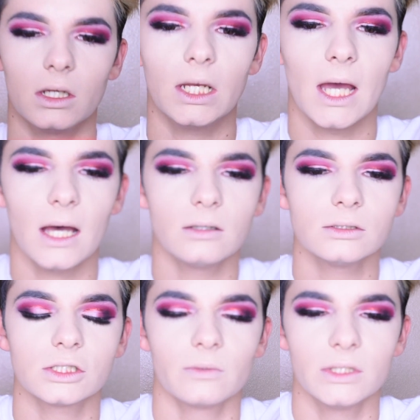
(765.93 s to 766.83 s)
Now,
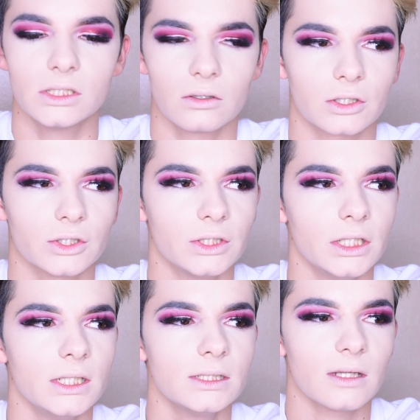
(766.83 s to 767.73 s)
so we don't
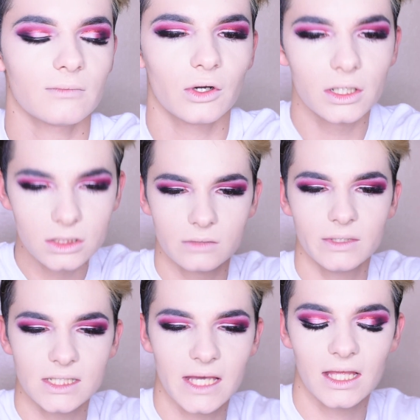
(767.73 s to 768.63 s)
crease, I'm going to
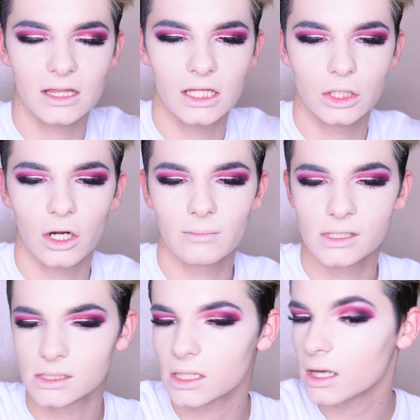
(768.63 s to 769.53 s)
be taking the Laura
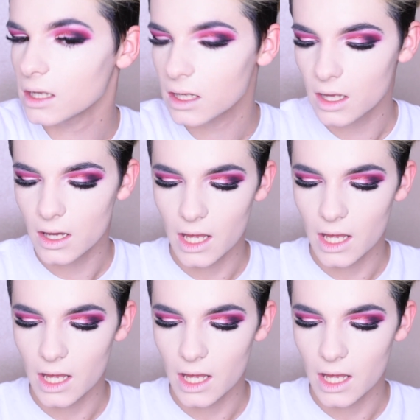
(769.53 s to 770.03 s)
Mercier